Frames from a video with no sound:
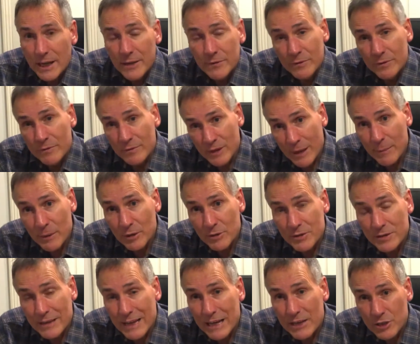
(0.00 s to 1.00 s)
And coming on
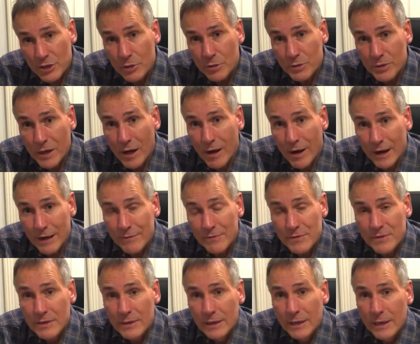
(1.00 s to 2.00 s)
to that 2
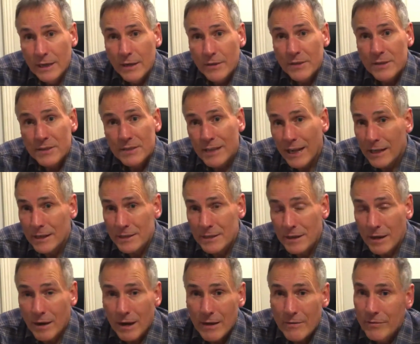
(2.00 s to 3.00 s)
dives, the second
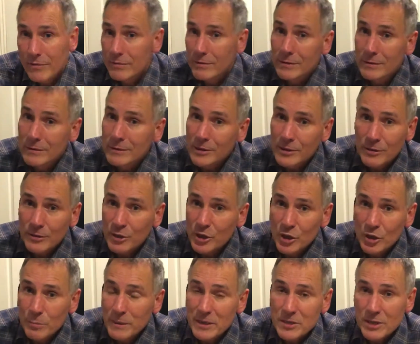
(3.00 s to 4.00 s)
dive,
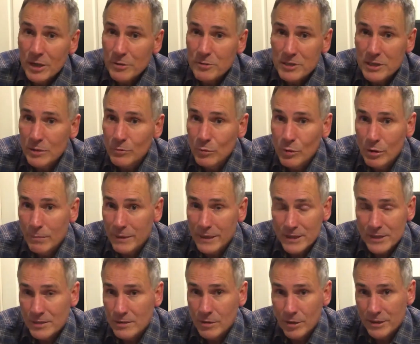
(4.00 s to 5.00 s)
you'll be toasty warm, and
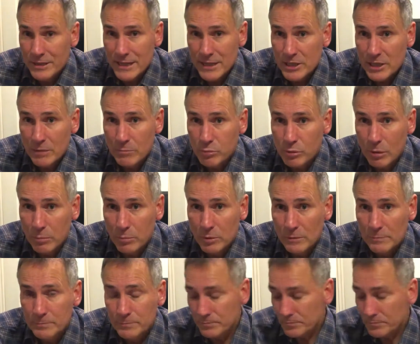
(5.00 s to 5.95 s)
it's not actually a problem.